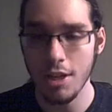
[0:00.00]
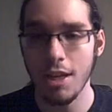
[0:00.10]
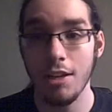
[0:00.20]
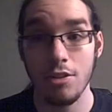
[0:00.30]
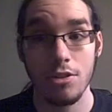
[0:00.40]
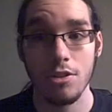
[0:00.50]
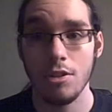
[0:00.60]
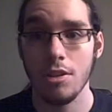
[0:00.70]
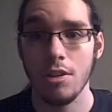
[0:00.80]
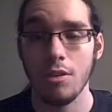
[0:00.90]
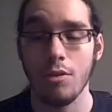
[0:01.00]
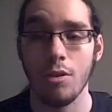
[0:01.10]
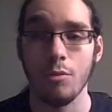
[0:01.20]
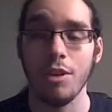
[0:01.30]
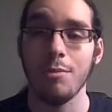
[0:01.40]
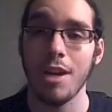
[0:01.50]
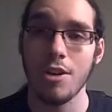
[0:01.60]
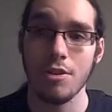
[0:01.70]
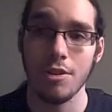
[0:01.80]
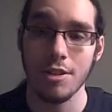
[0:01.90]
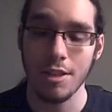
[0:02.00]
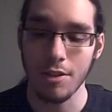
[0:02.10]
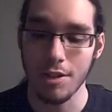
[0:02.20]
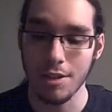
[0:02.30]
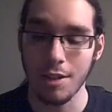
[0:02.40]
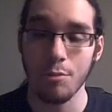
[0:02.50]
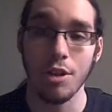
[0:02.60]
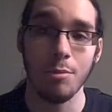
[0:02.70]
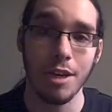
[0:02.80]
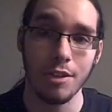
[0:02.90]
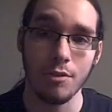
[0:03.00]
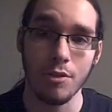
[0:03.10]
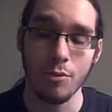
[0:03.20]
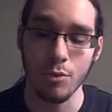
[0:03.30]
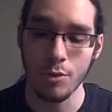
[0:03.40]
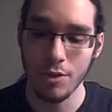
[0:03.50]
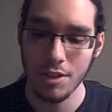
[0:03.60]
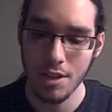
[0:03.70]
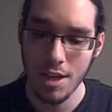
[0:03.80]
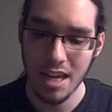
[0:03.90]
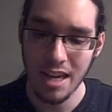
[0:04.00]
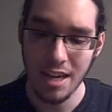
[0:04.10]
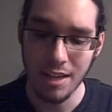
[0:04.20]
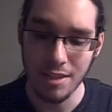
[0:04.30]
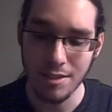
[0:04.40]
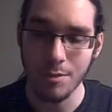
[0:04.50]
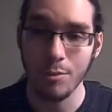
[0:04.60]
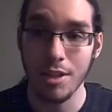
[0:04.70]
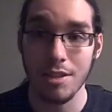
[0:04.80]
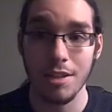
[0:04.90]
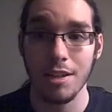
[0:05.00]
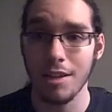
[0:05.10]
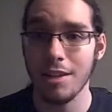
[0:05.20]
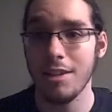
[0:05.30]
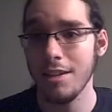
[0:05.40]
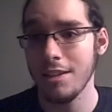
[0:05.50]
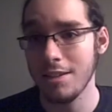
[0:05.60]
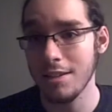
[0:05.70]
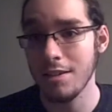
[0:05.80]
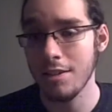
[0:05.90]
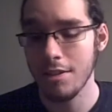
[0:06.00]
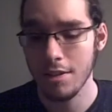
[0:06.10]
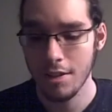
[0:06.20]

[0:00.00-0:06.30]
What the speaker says: change or reimagine the series, kind of bring it back to its roots, and in some ways I think it did,